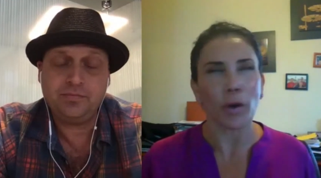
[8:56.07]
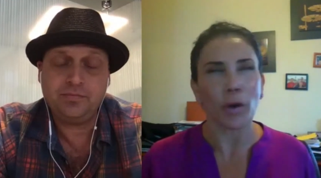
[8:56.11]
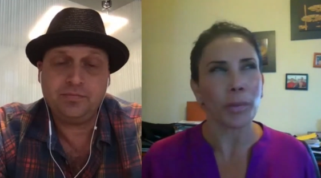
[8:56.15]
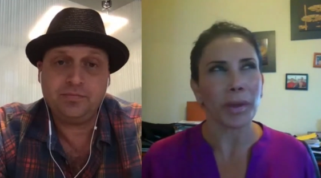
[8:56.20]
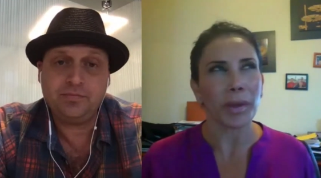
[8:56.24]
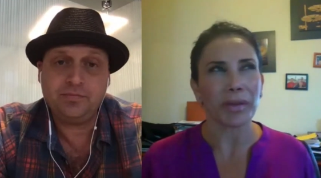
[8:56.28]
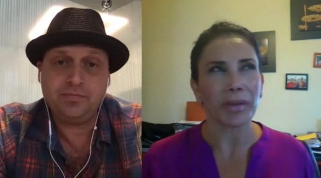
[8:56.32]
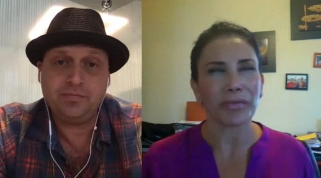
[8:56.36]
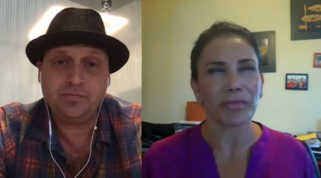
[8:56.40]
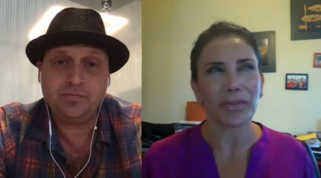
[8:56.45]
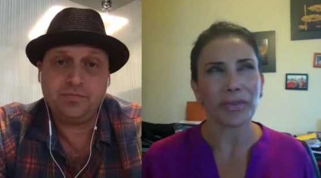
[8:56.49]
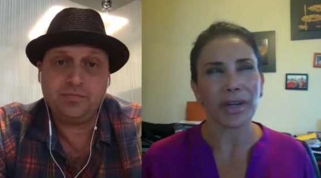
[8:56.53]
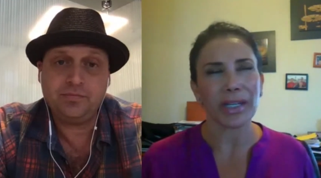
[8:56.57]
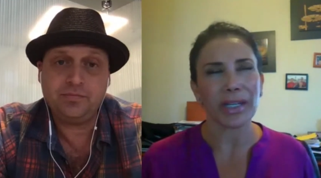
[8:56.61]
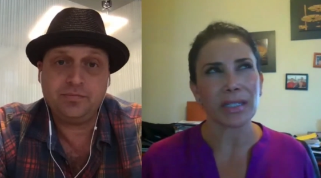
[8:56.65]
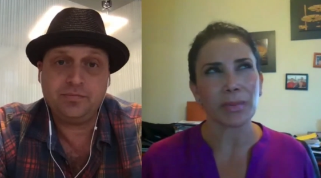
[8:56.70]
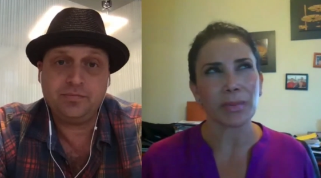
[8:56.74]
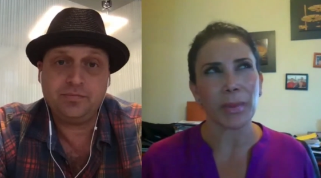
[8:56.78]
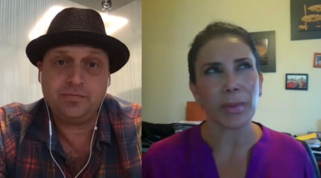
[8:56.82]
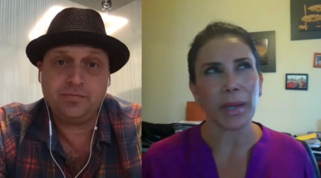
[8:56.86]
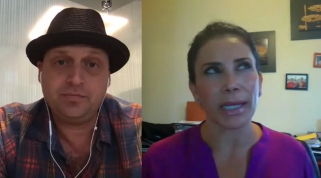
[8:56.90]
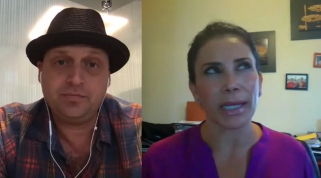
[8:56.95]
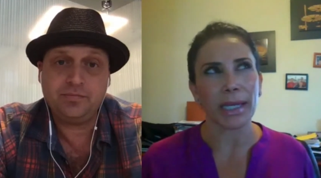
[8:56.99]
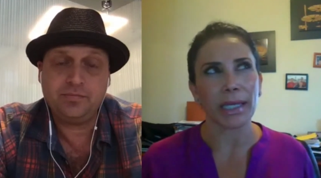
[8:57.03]
Speaker 1: oh, my friend
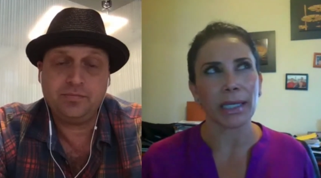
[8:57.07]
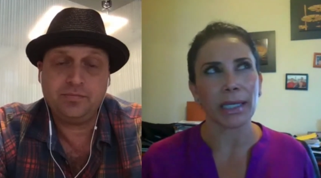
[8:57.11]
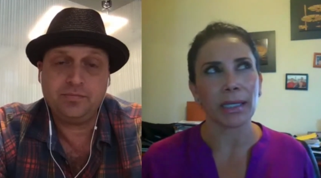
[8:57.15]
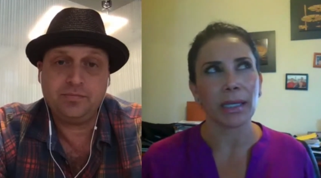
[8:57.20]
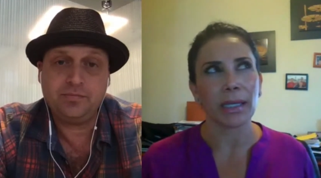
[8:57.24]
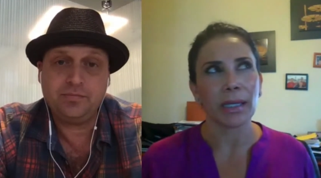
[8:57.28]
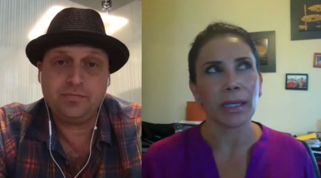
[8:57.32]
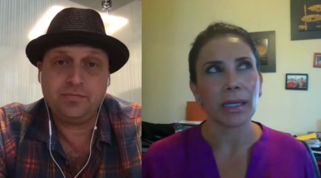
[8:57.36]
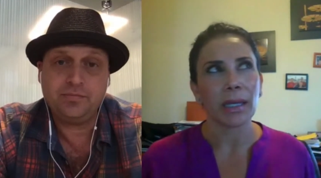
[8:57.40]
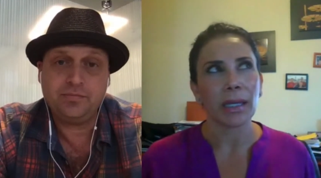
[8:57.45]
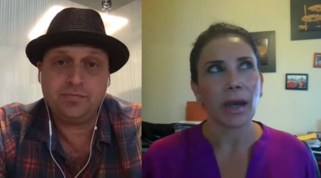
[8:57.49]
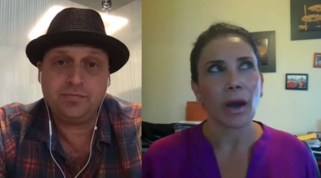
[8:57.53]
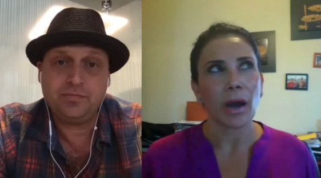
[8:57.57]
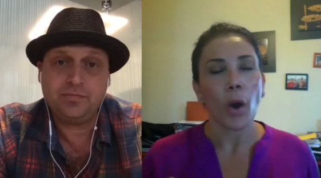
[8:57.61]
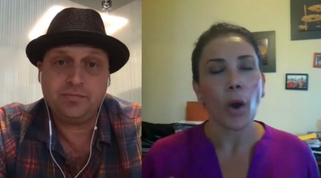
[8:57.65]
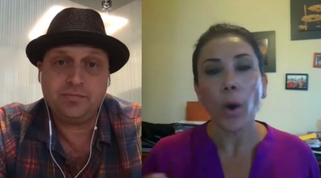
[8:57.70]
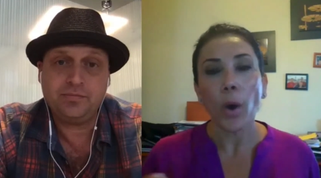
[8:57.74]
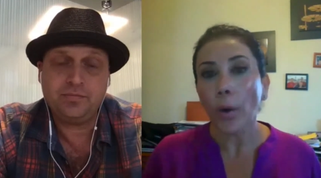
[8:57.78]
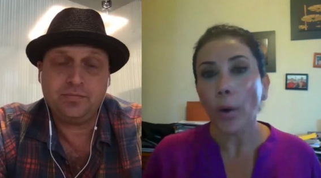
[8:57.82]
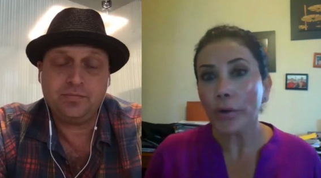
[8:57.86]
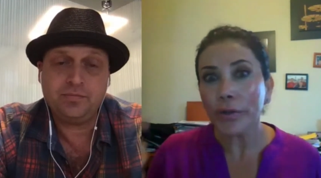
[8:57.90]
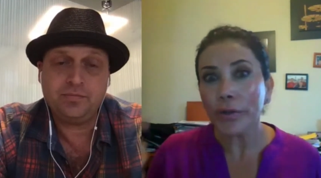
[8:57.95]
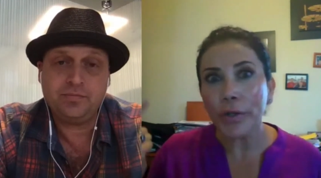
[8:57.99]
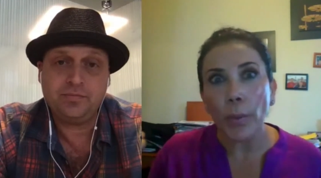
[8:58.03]
is buying,
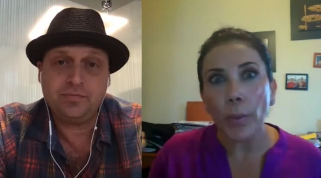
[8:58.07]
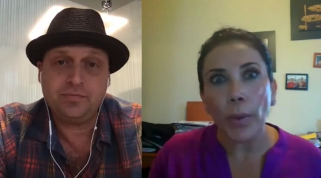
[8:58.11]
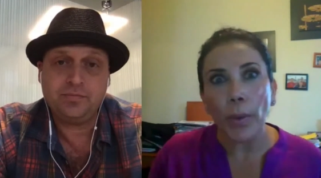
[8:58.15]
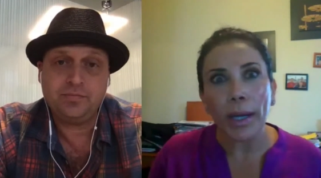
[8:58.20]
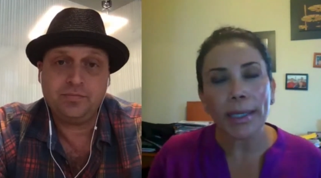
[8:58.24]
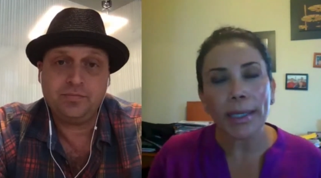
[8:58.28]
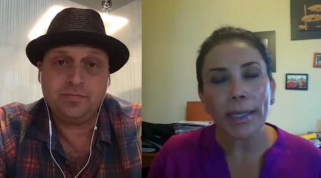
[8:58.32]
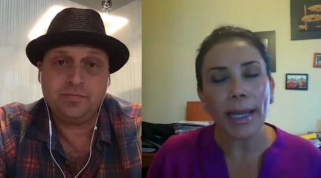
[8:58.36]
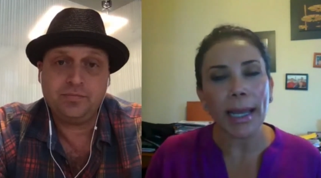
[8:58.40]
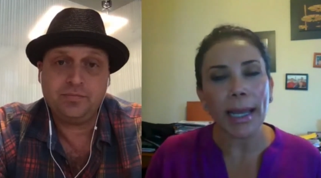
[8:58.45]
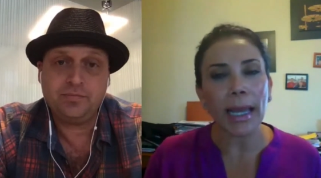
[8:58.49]
oh, you know what?